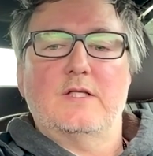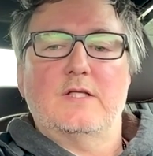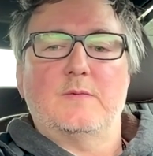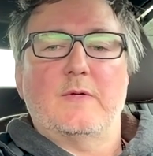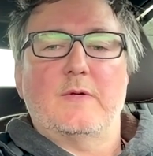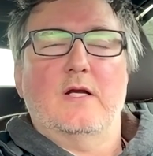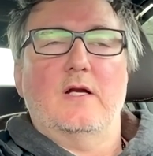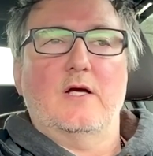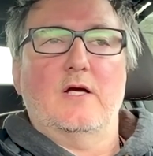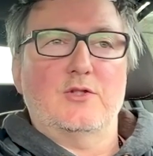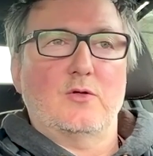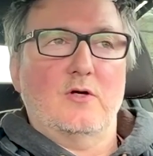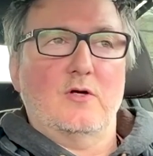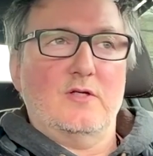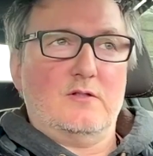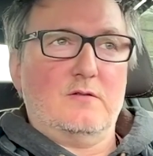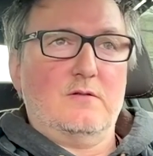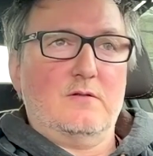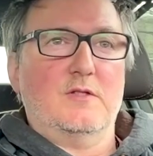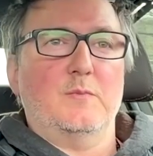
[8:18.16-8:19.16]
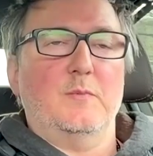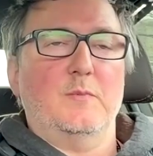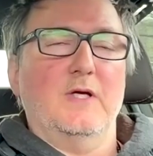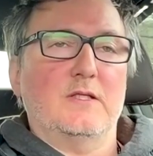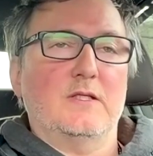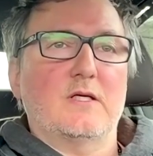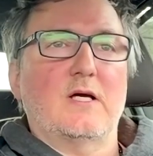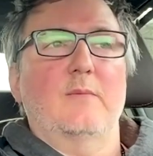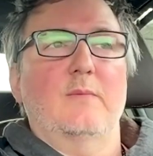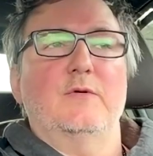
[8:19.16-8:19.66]
So I sort of
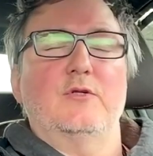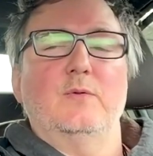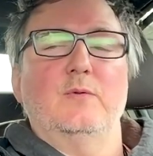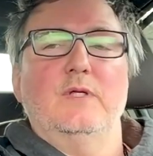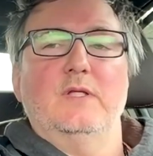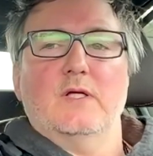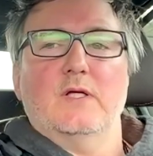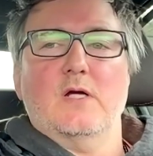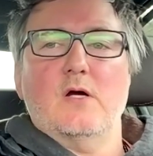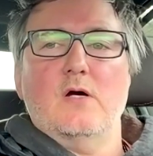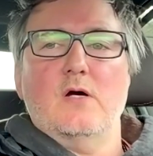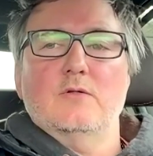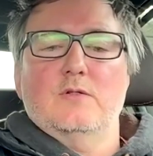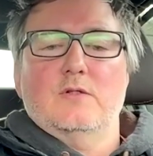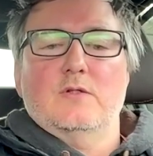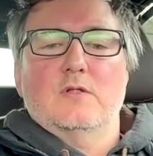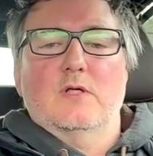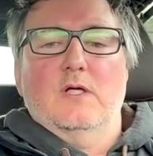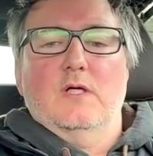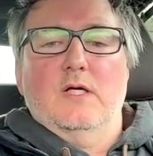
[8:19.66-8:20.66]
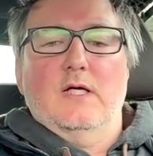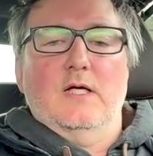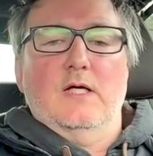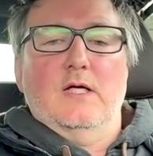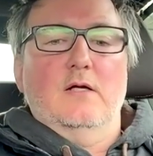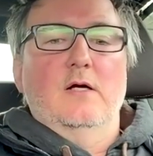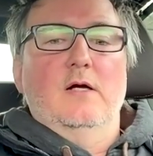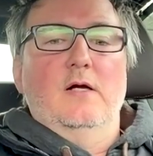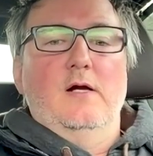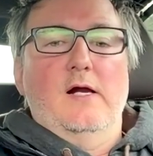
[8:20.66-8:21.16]
split time between the coasts,
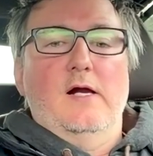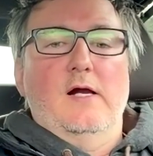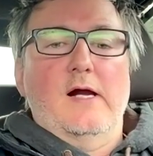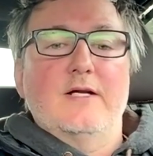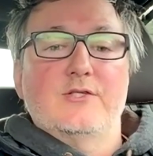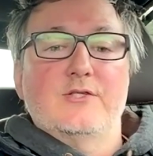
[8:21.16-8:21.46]
and